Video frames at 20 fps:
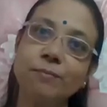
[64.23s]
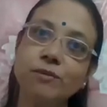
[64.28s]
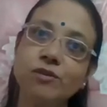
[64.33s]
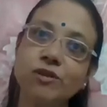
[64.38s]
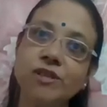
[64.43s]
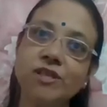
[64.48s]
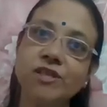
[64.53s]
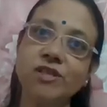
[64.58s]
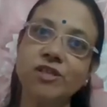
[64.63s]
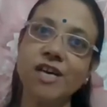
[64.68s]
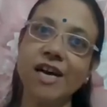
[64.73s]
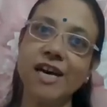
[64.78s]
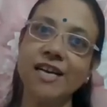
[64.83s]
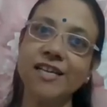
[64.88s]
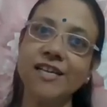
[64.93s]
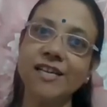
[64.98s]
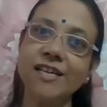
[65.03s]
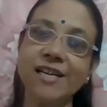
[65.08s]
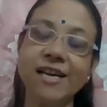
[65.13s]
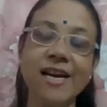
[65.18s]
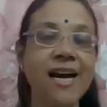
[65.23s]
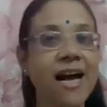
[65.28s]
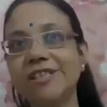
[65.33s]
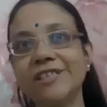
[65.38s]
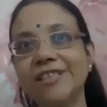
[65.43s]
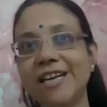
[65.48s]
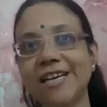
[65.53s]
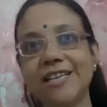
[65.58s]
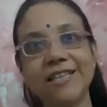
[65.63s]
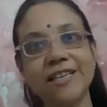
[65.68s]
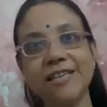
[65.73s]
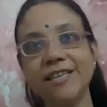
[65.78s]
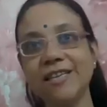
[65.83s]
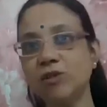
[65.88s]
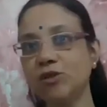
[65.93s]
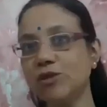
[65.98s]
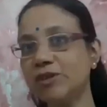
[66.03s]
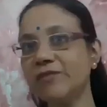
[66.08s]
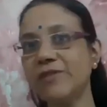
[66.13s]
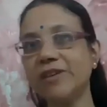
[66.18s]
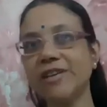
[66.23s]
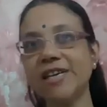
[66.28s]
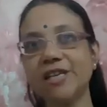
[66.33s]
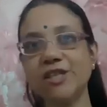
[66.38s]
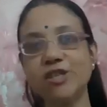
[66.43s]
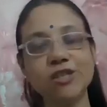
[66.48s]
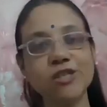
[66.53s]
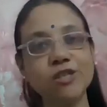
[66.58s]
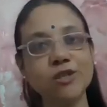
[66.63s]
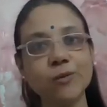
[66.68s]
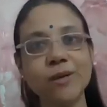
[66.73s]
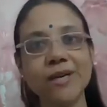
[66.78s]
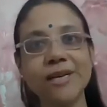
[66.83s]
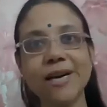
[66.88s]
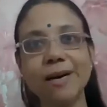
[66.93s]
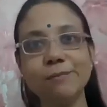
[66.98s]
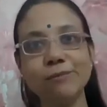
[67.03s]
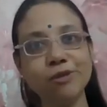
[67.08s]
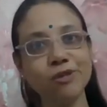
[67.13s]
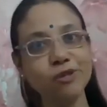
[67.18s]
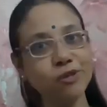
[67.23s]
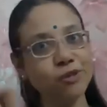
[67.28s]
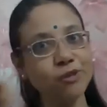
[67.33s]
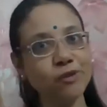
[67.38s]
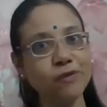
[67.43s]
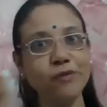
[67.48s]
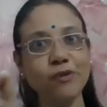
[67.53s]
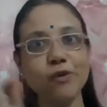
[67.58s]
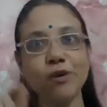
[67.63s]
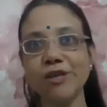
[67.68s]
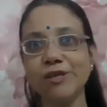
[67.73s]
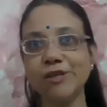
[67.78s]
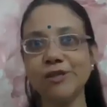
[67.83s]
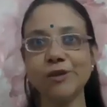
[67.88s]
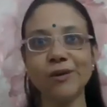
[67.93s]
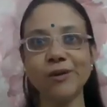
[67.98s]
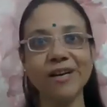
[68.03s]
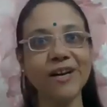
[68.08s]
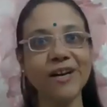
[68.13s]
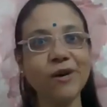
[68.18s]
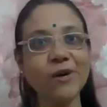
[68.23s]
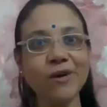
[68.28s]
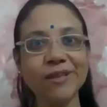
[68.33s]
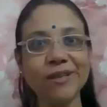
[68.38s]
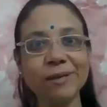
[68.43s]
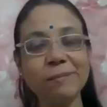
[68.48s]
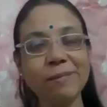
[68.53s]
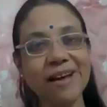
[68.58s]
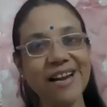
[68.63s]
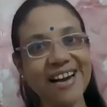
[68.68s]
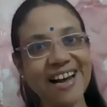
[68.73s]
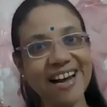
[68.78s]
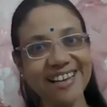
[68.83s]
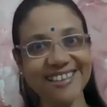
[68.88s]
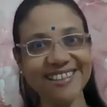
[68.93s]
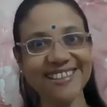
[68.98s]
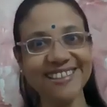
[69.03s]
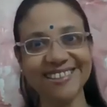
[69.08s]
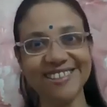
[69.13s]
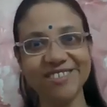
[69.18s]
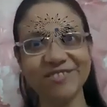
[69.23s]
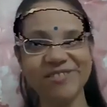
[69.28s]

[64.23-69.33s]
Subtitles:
to this channel so that the notifications will come to you if you also click on the bell icon.